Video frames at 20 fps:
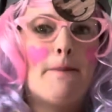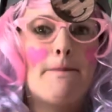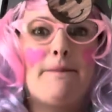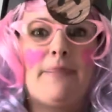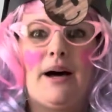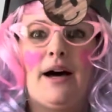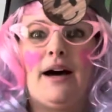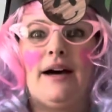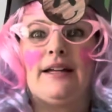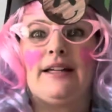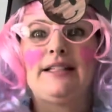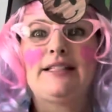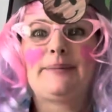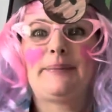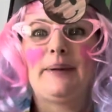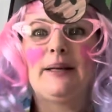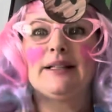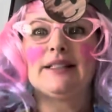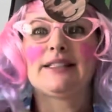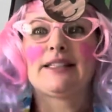but he
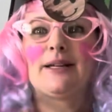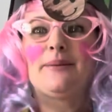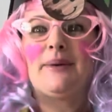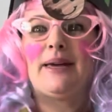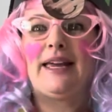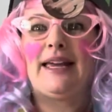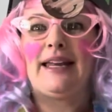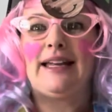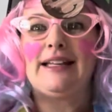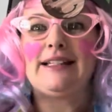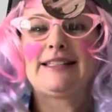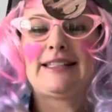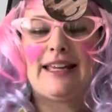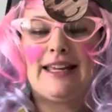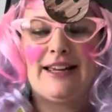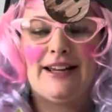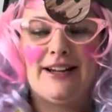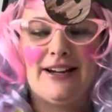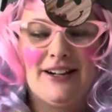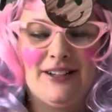spilled some in his hair.